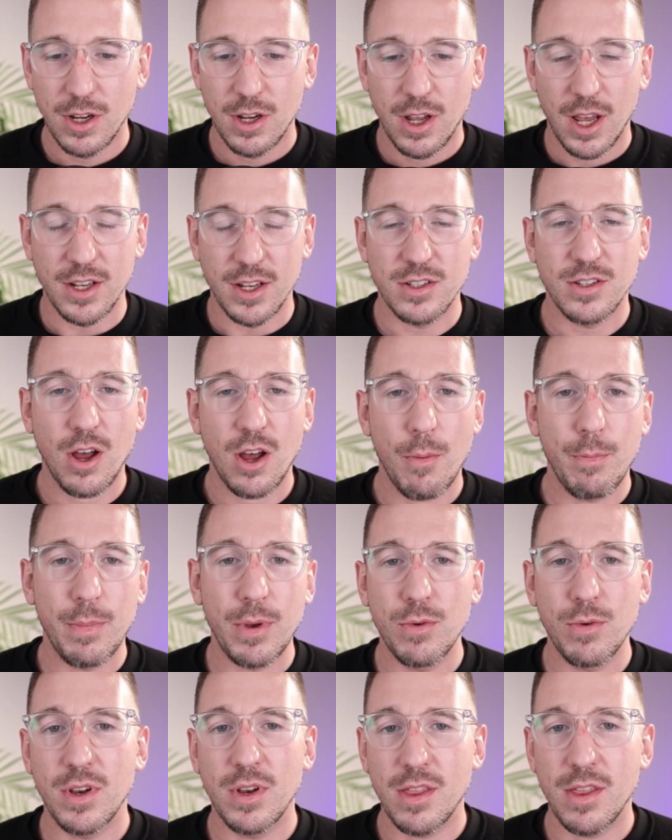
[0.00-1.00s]
and start
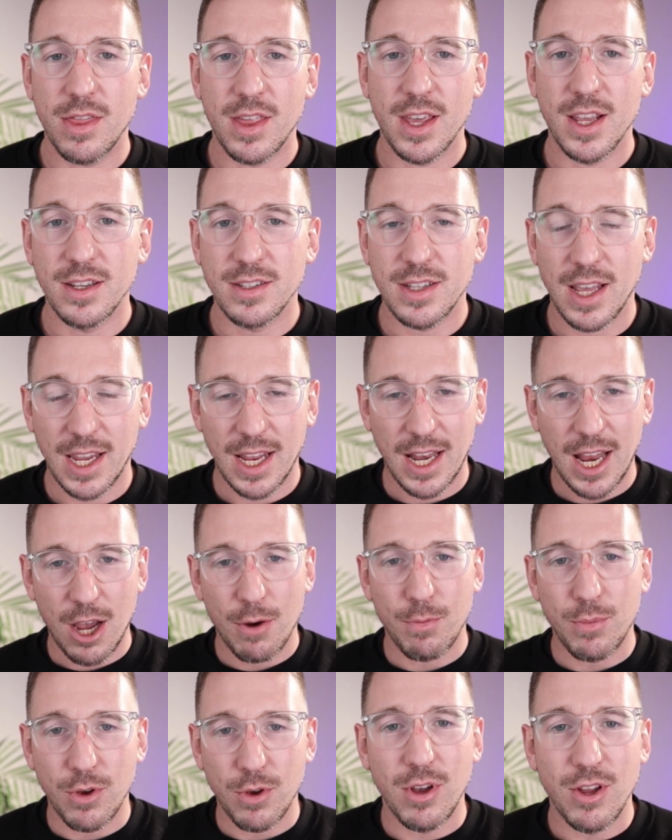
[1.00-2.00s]
building things that can
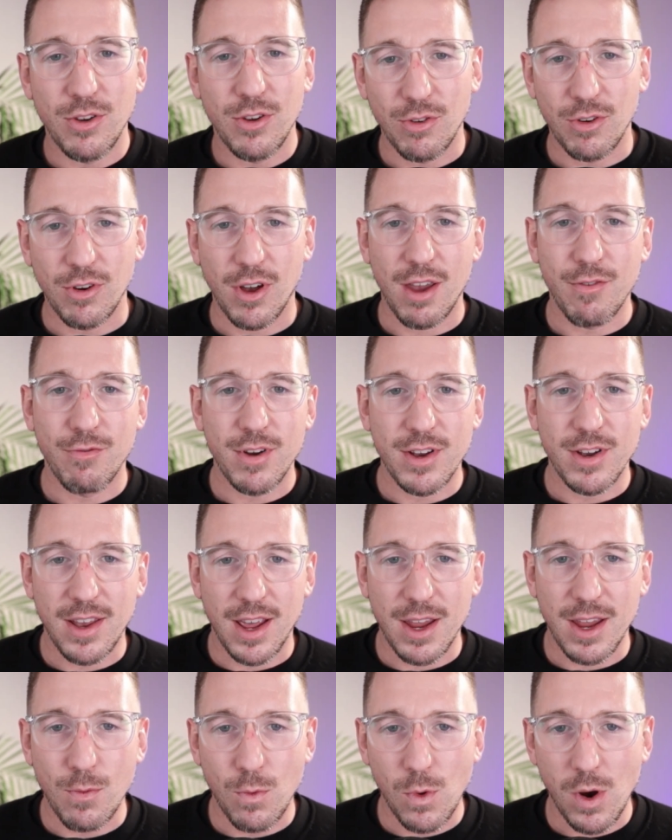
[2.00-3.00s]
help you in your
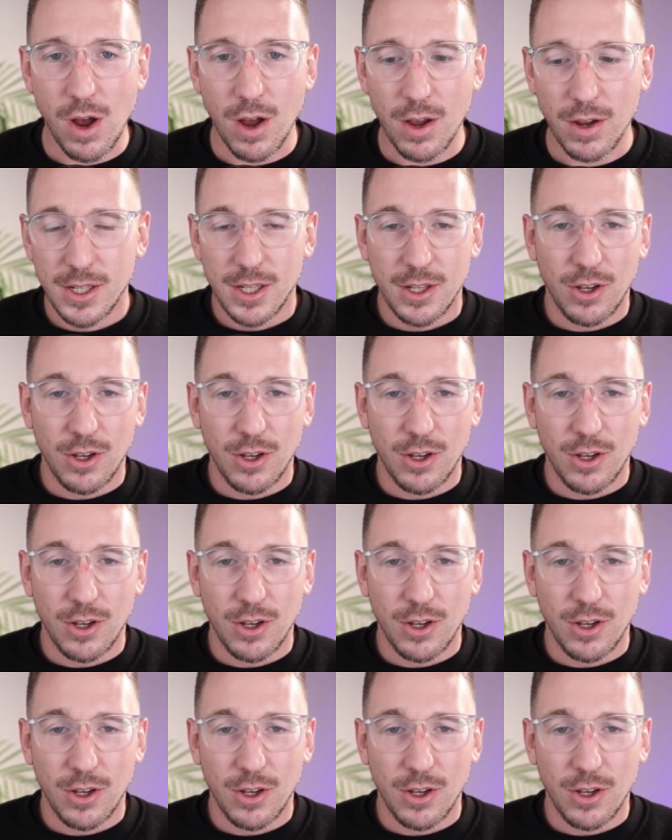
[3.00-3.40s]
everyday work.